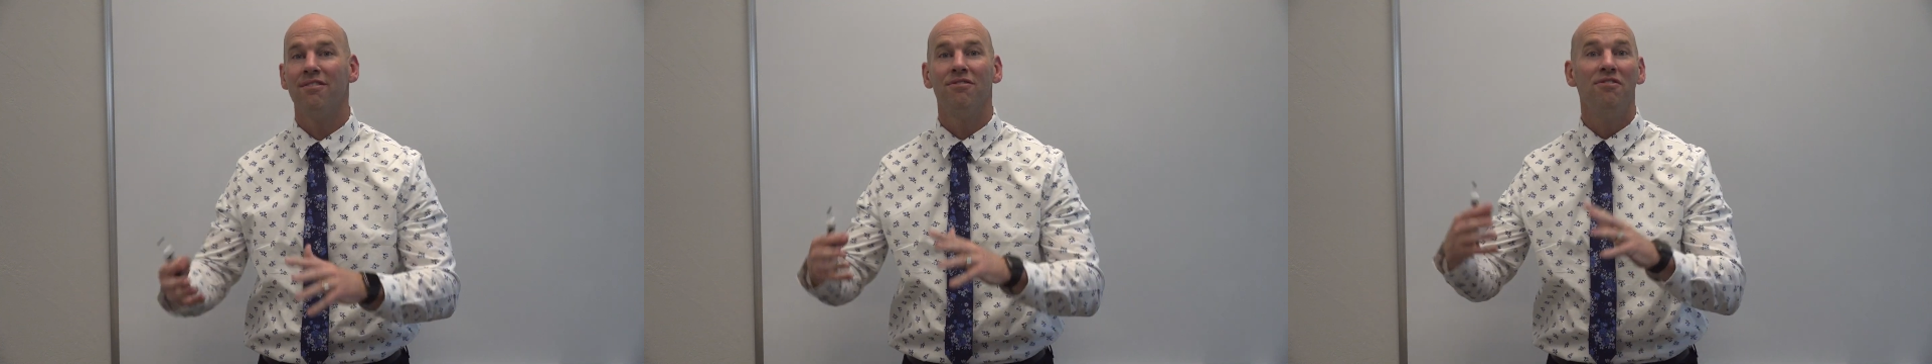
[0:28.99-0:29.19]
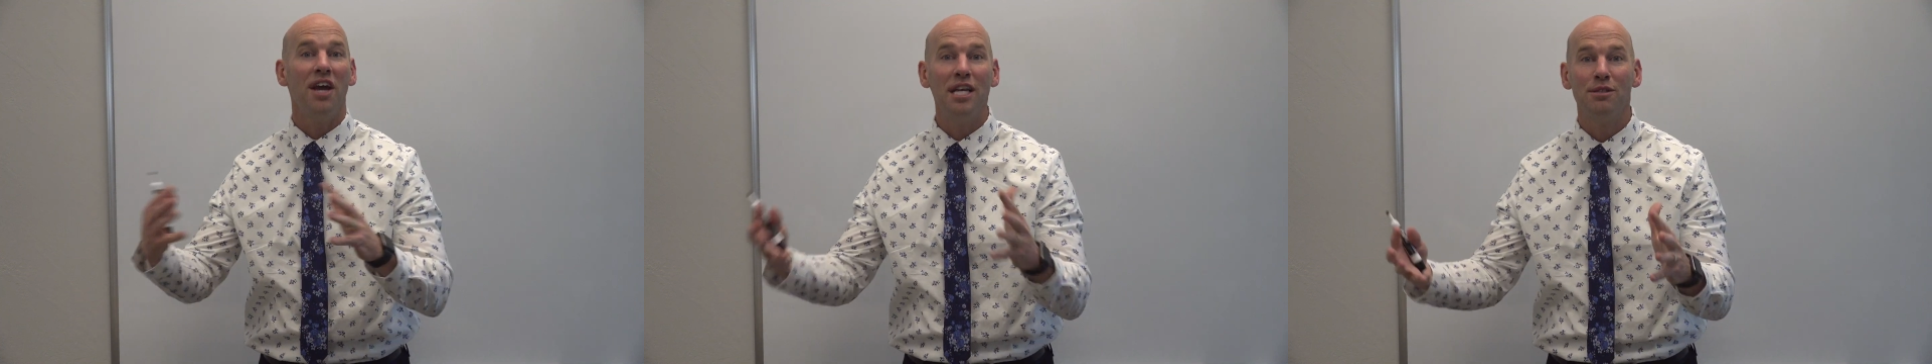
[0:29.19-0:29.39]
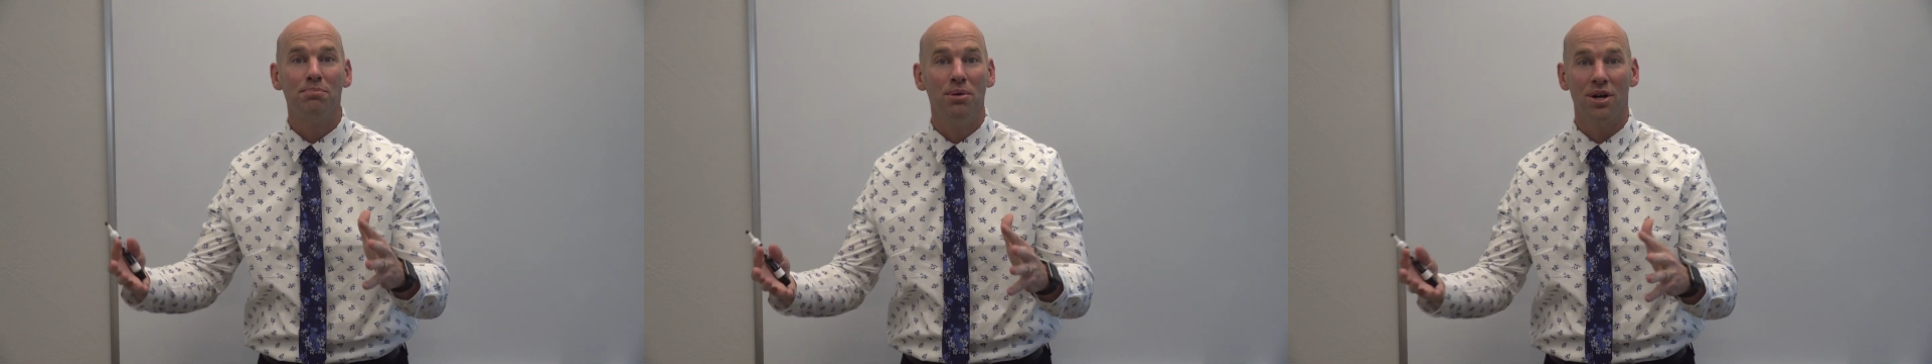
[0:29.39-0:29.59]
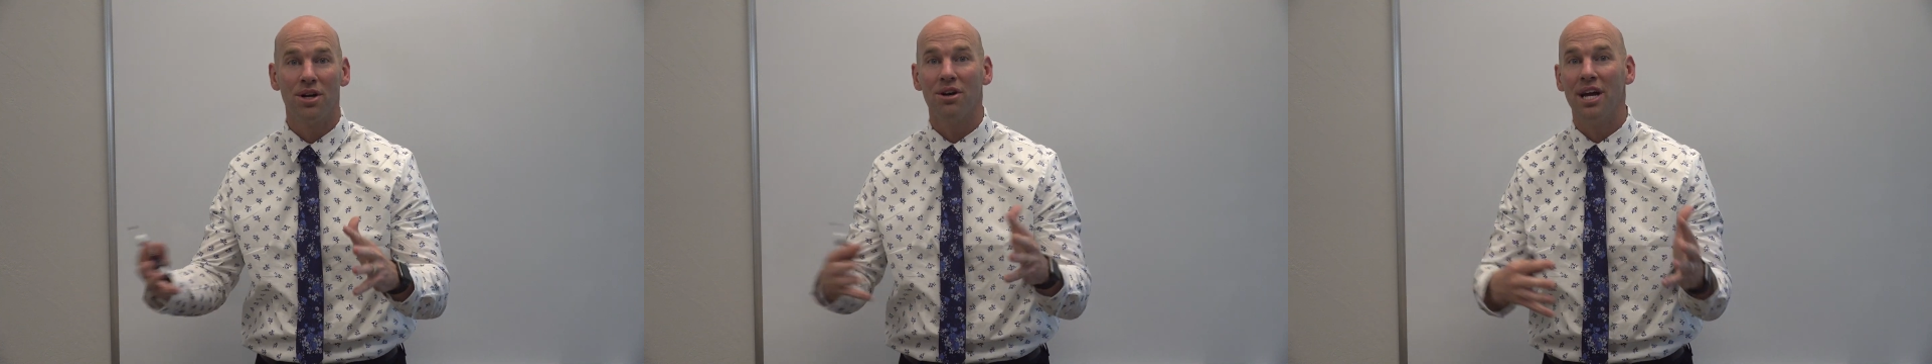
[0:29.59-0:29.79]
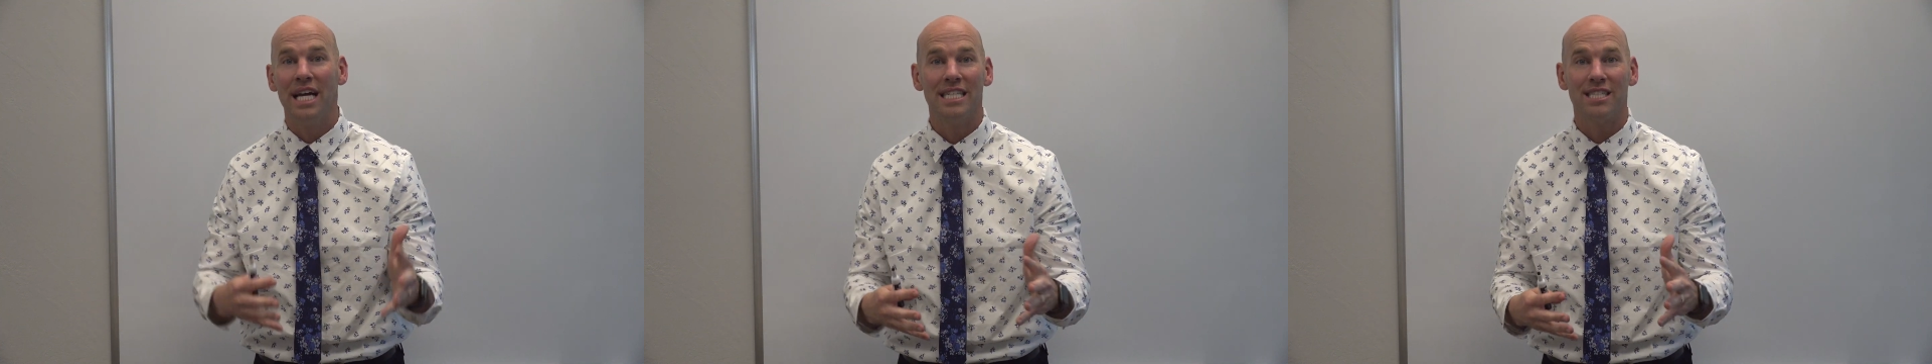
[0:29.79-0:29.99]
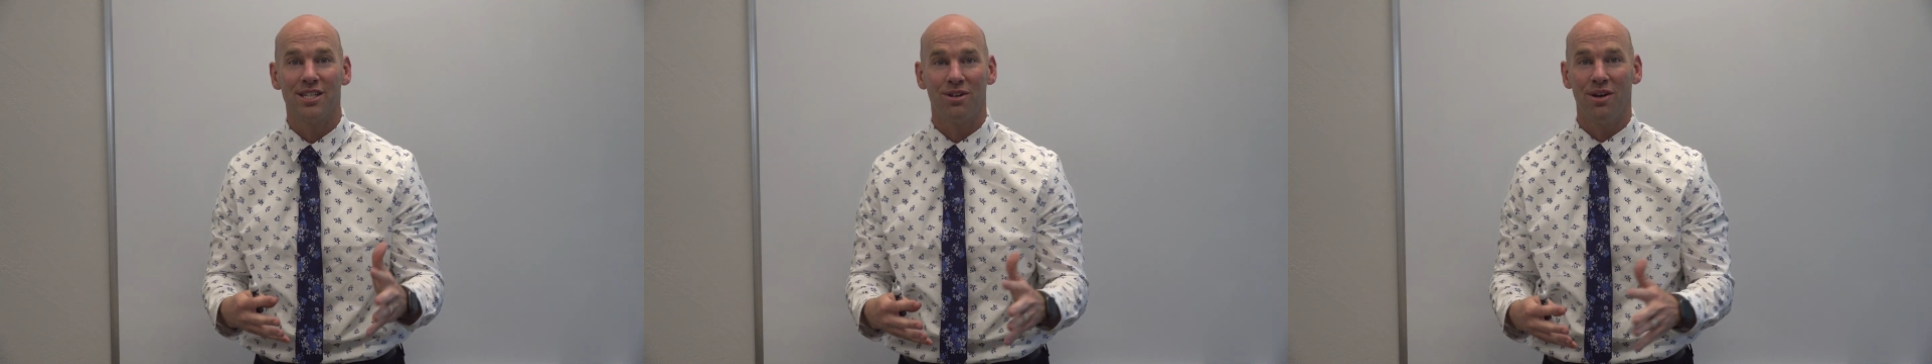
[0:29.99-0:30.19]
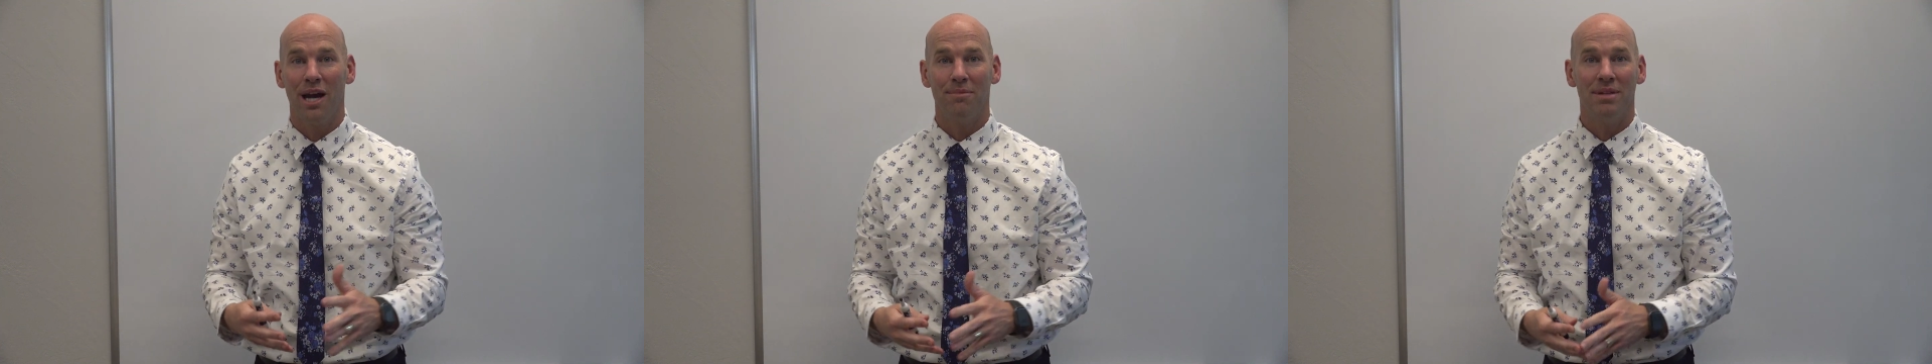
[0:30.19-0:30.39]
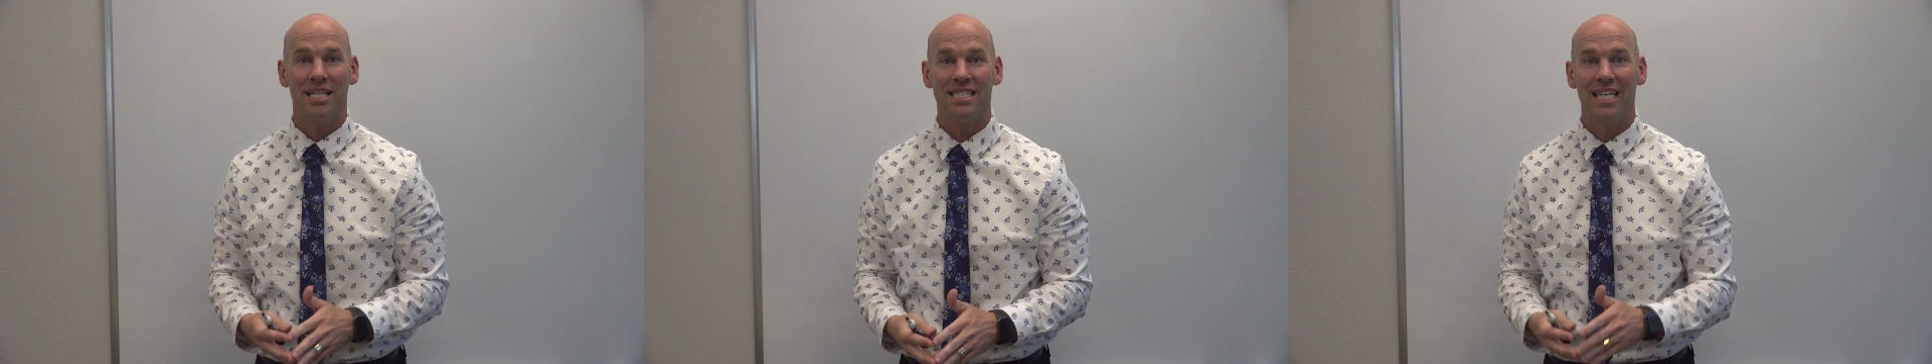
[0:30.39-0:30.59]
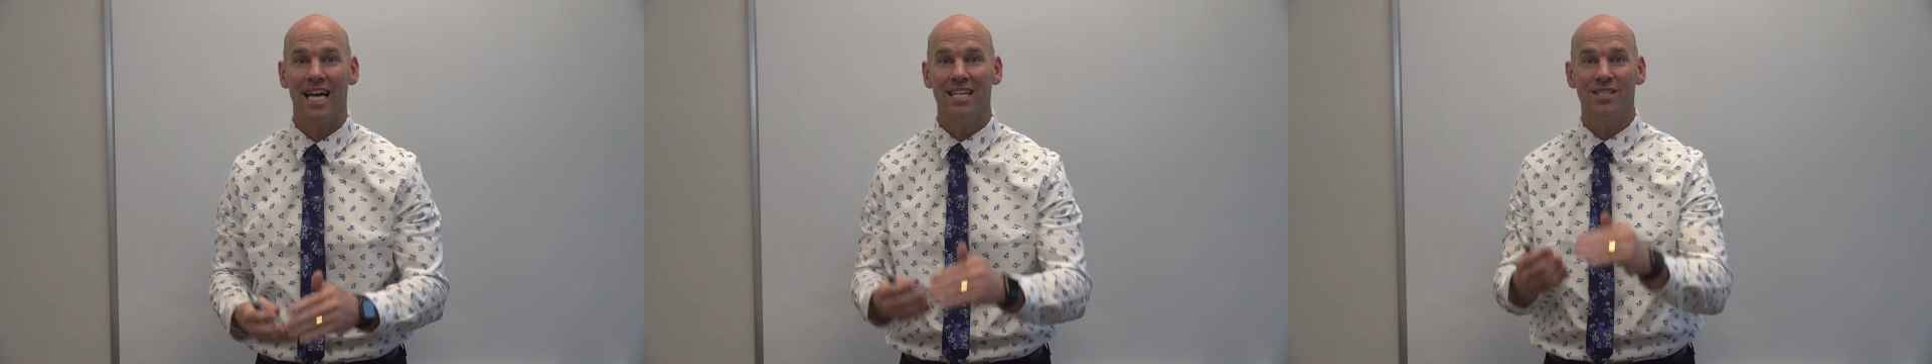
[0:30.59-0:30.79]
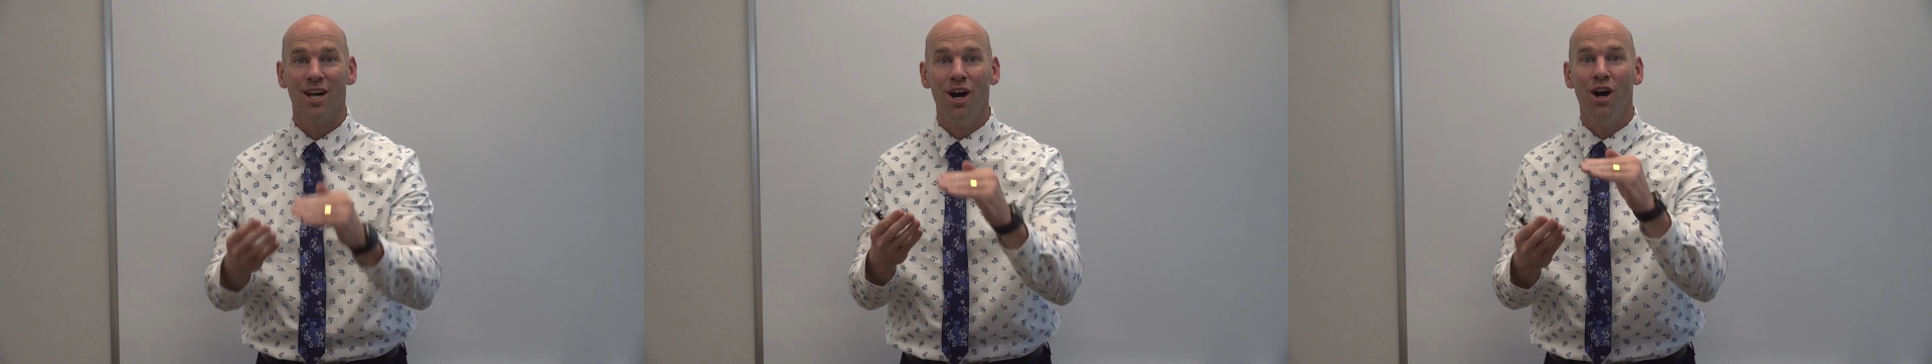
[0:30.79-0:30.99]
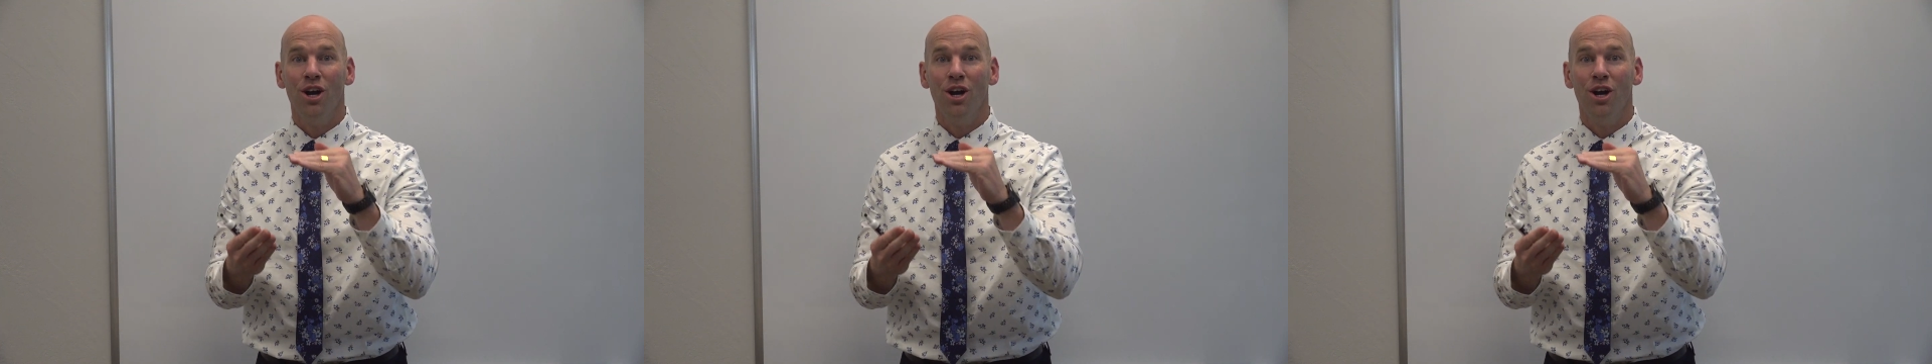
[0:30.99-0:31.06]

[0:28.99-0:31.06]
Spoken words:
Facebook or Instagram that says,